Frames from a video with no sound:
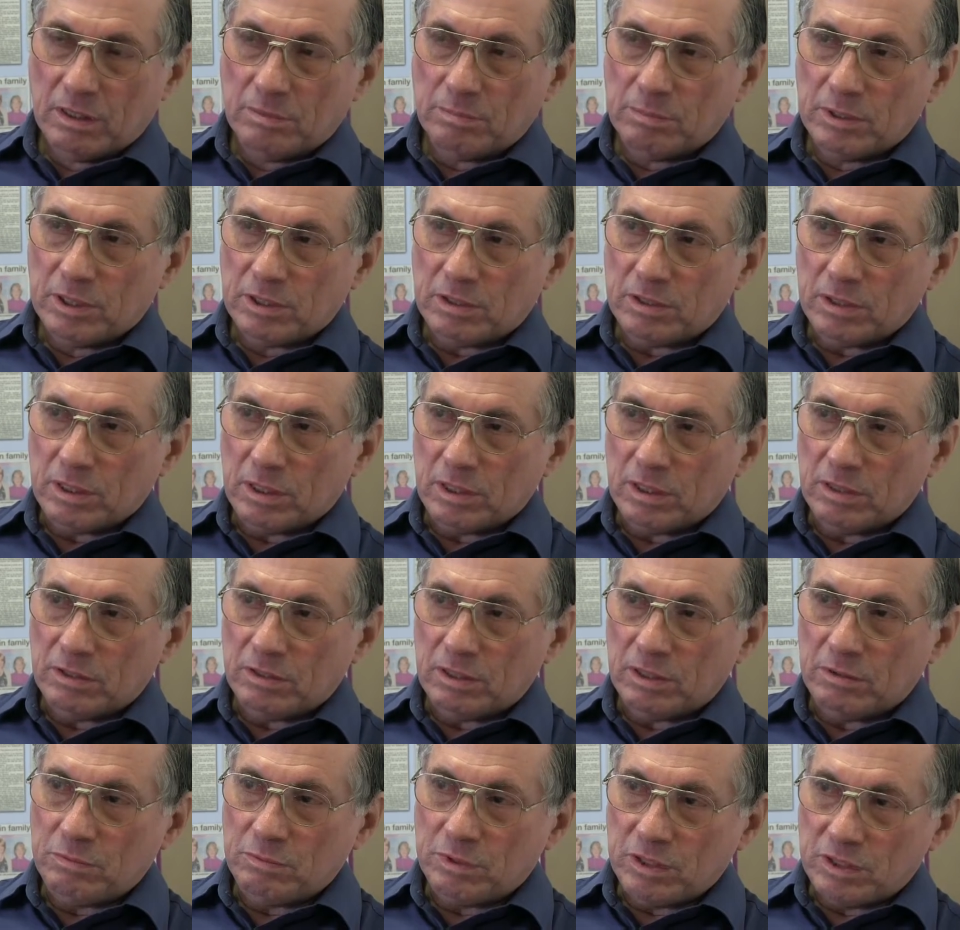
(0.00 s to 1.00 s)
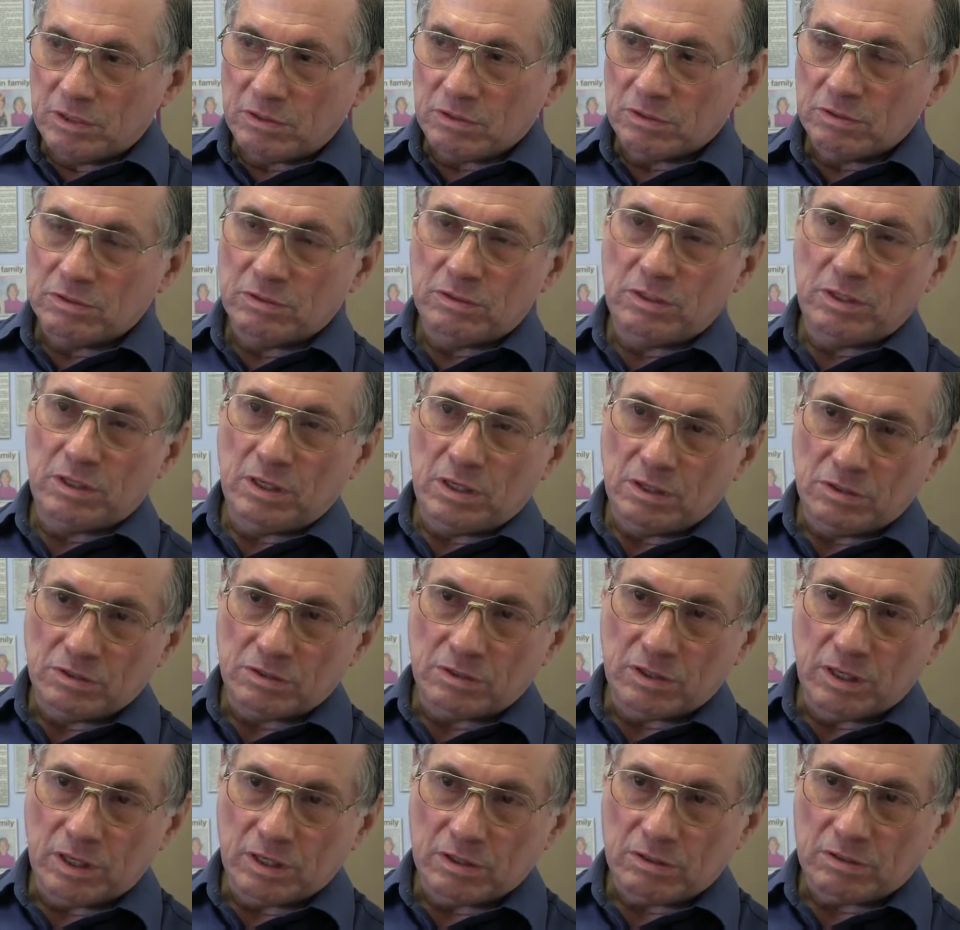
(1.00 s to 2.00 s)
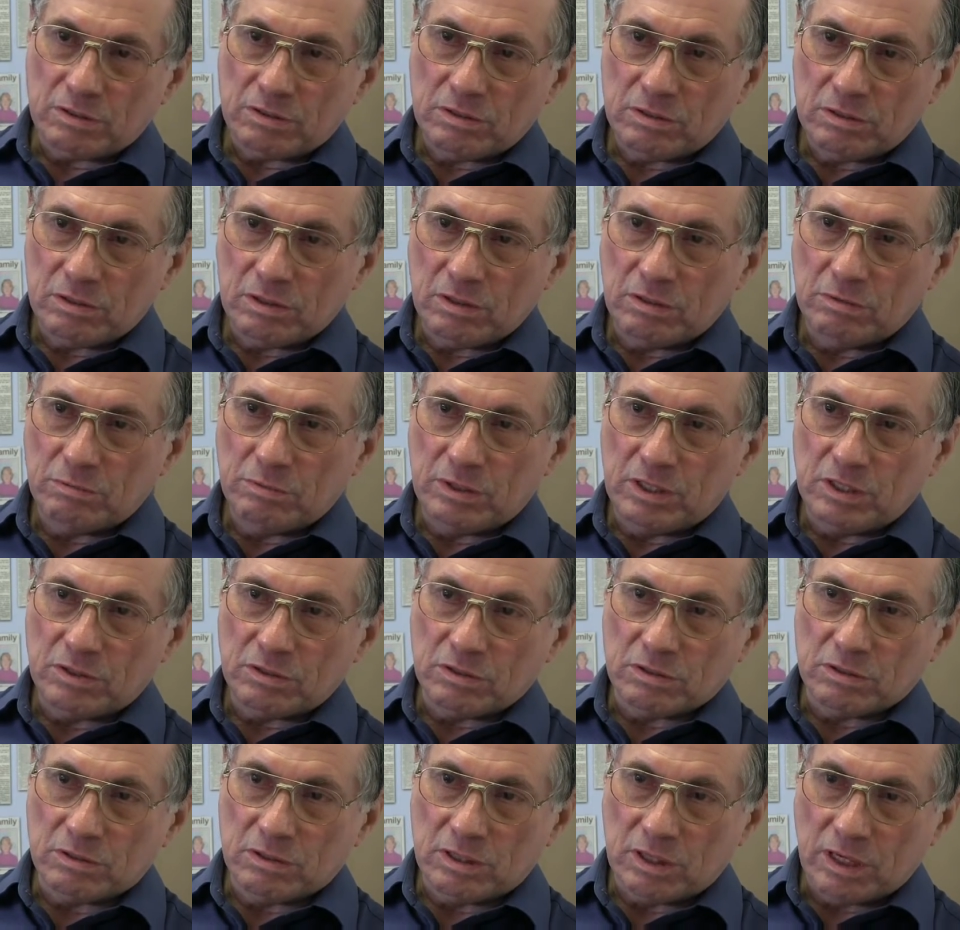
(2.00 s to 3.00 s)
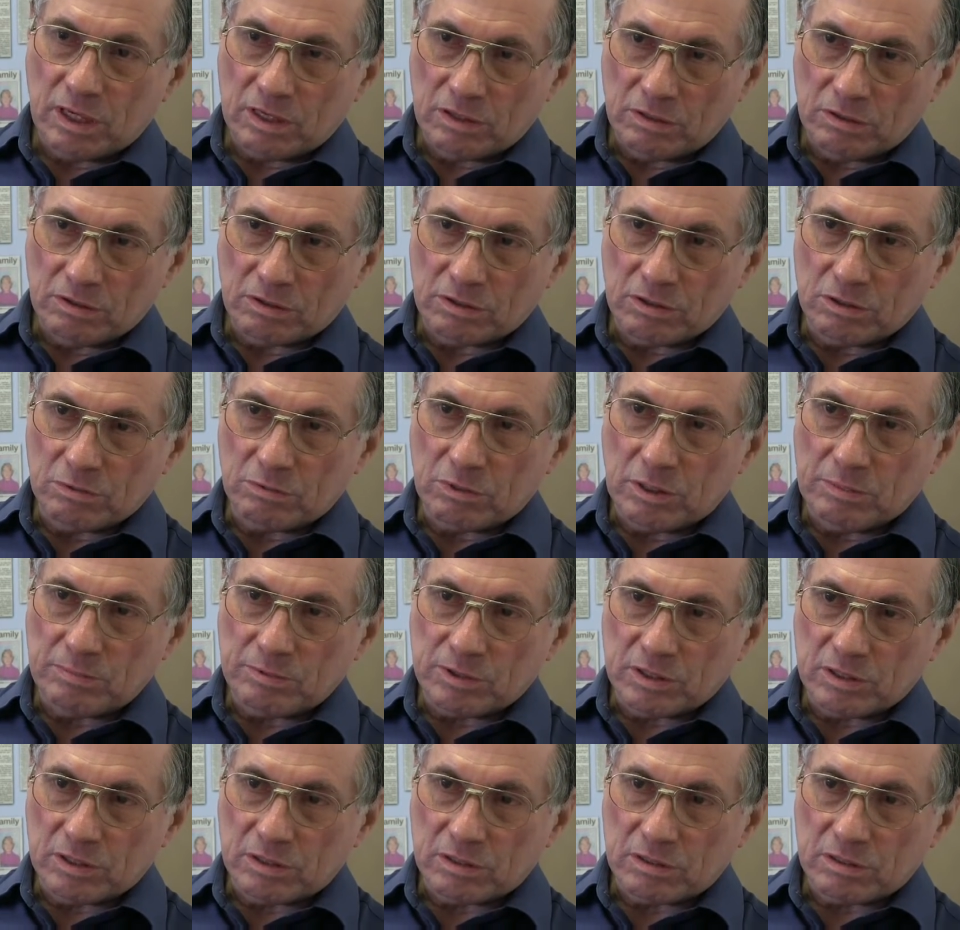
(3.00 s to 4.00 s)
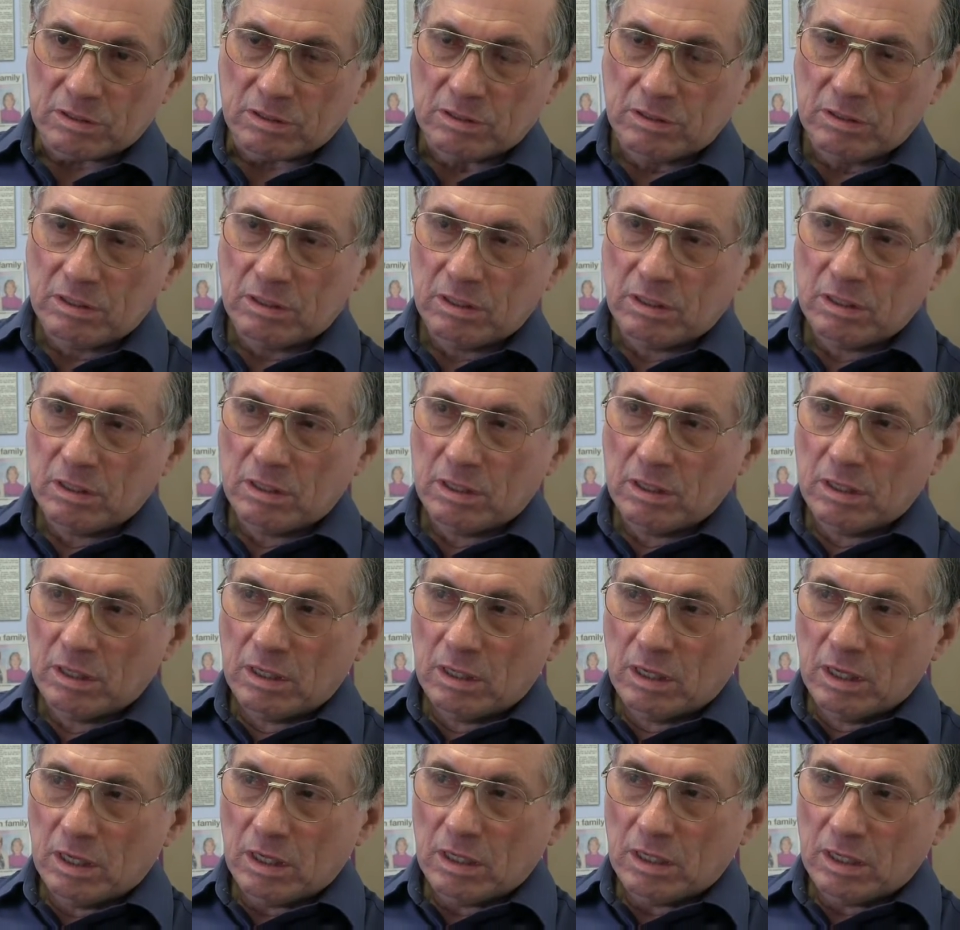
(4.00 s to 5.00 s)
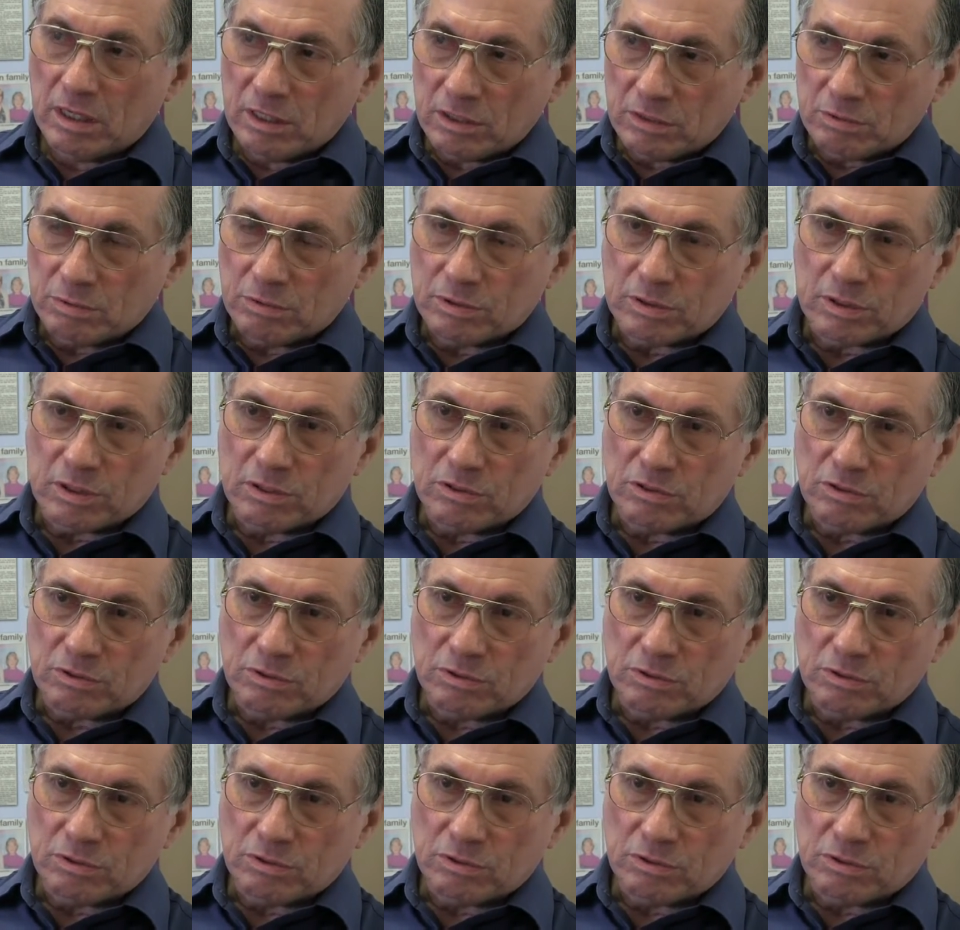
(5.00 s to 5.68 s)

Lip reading: but I then went on the internet and had a look at the website, liked what I